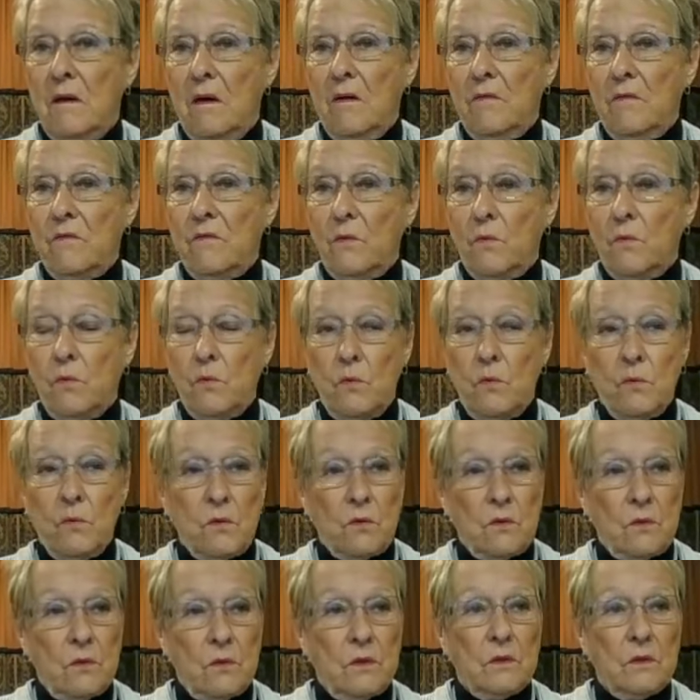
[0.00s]
of the
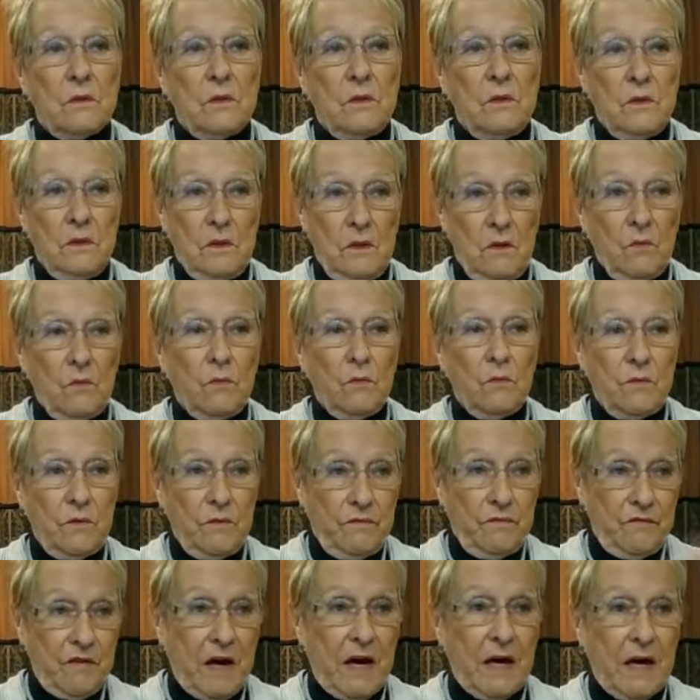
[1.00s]
war, you know,
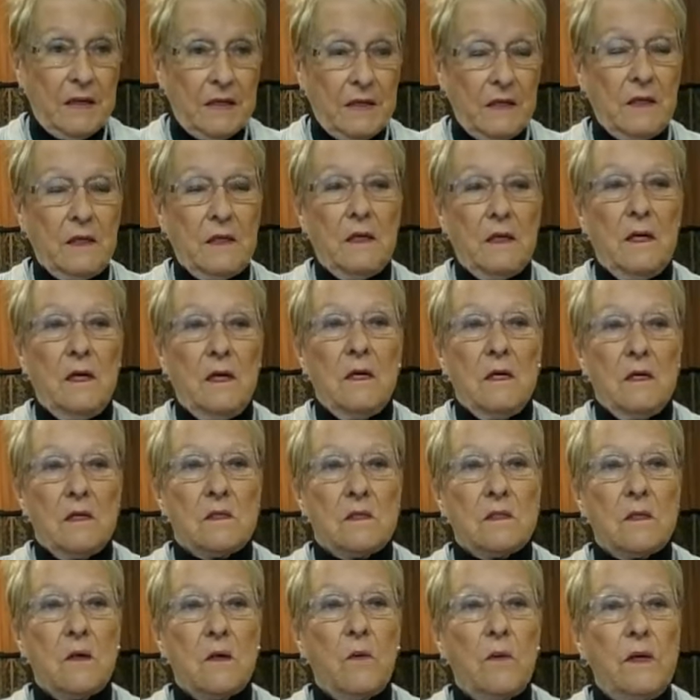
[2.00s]
the fighting,
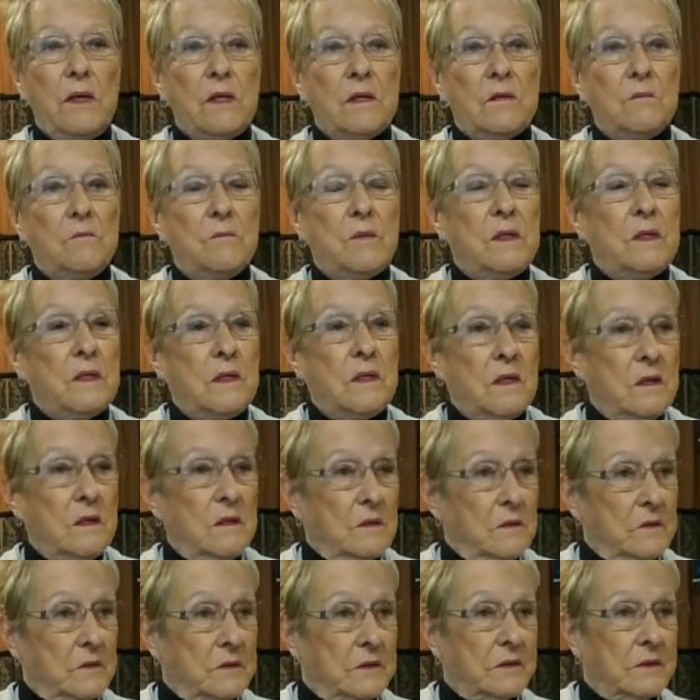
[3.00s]
so he can be
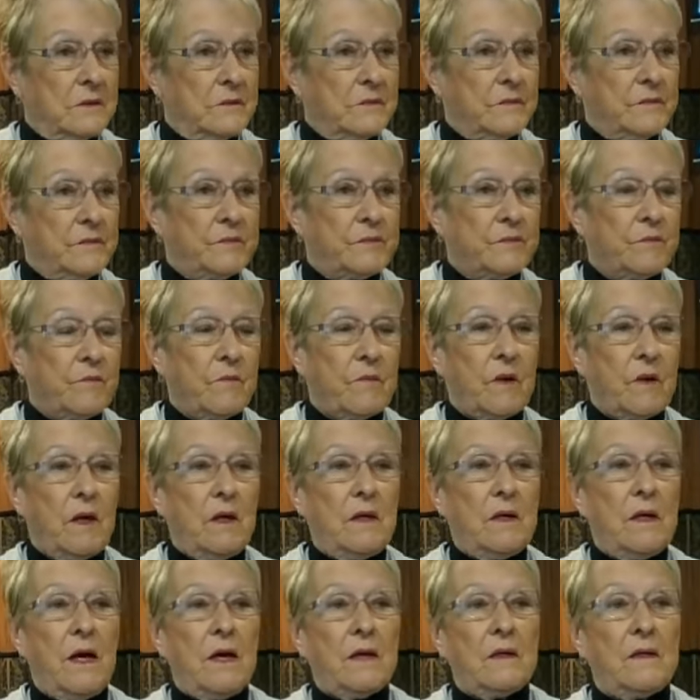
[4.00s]
killed.
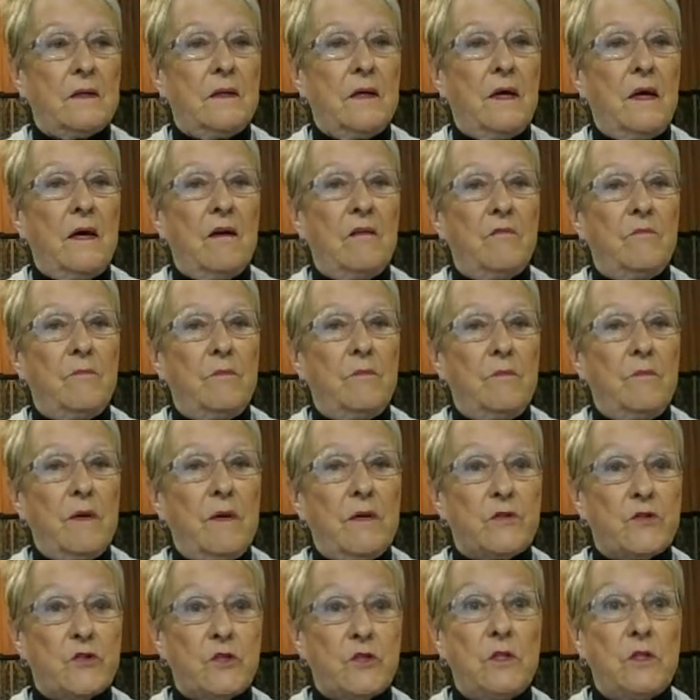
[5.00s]
And I can have
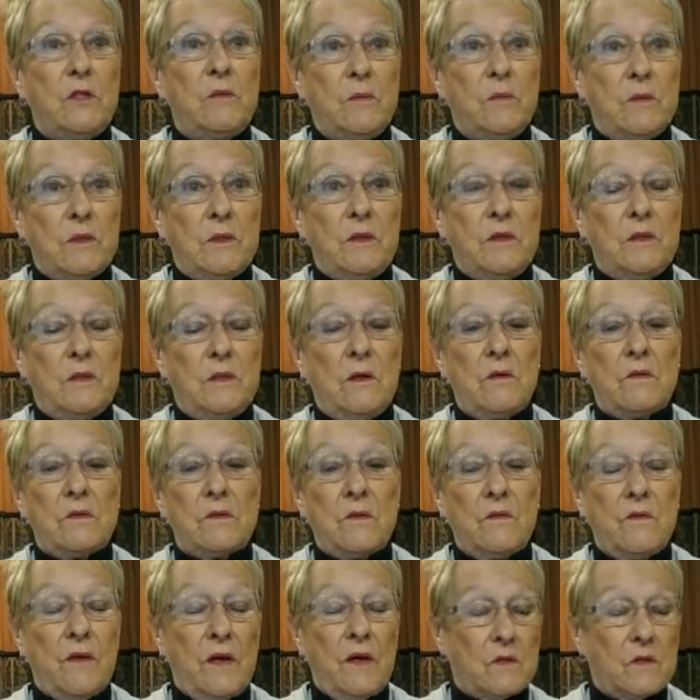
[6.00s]
Bathsheba, you know,
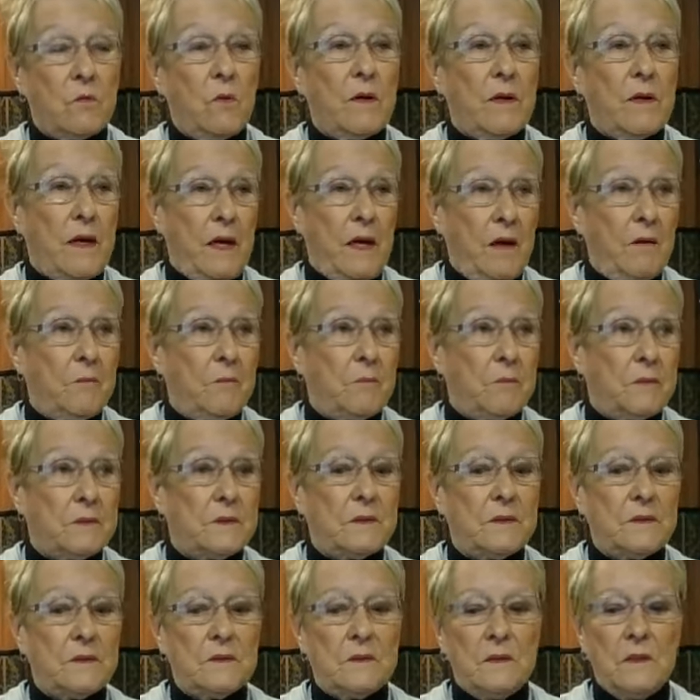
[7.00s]
so that's what happened.
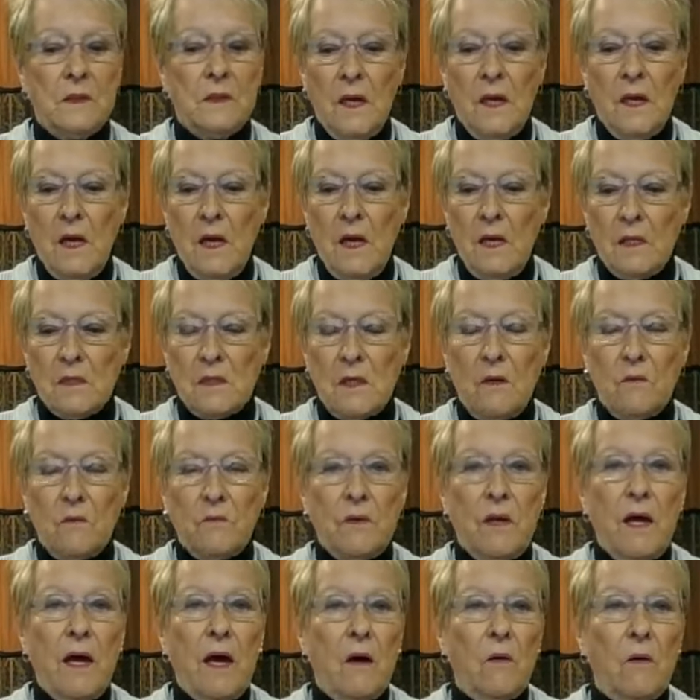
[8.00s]
So
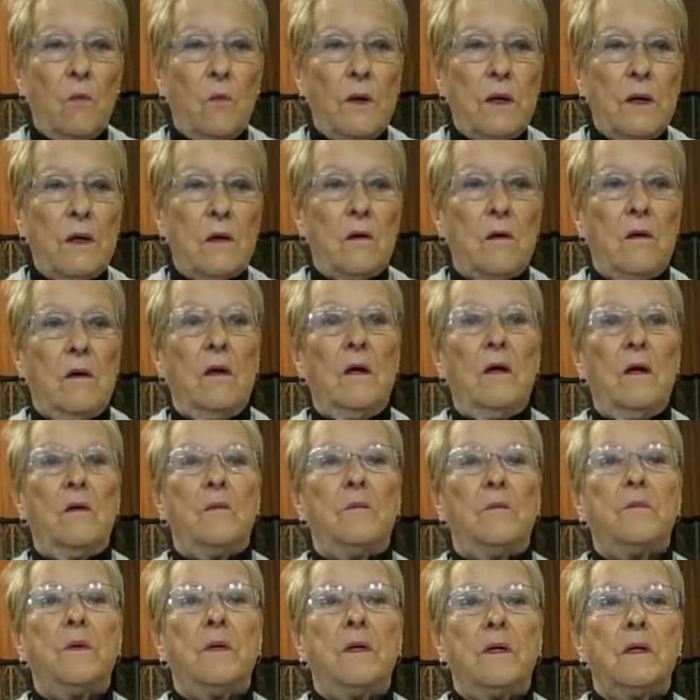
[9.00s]
now we are
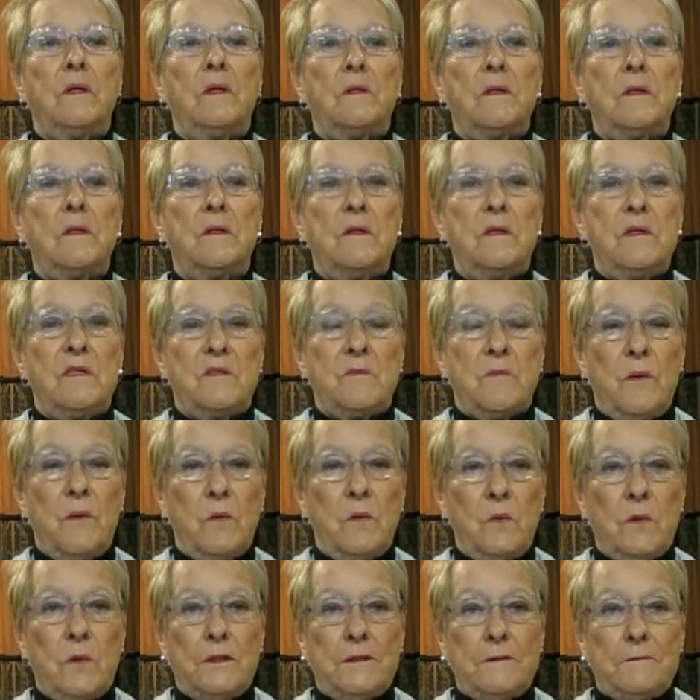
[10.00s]
up to this
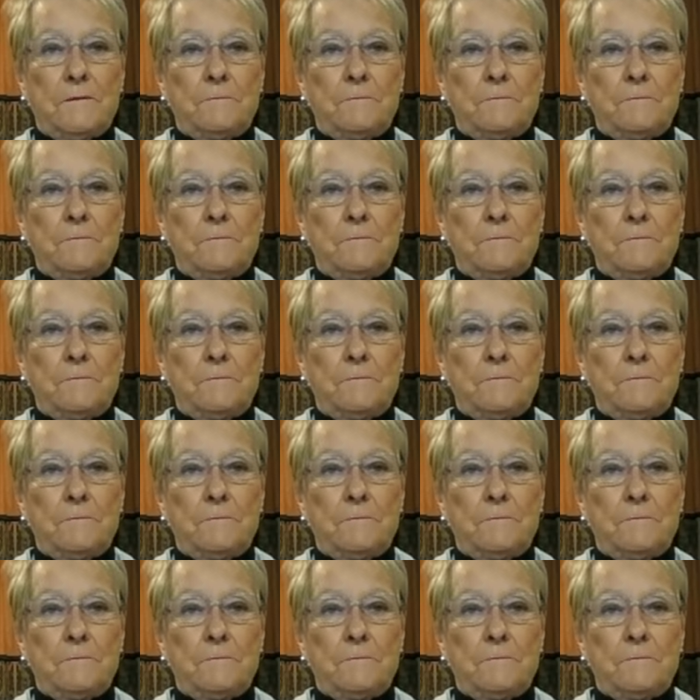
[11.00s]
point.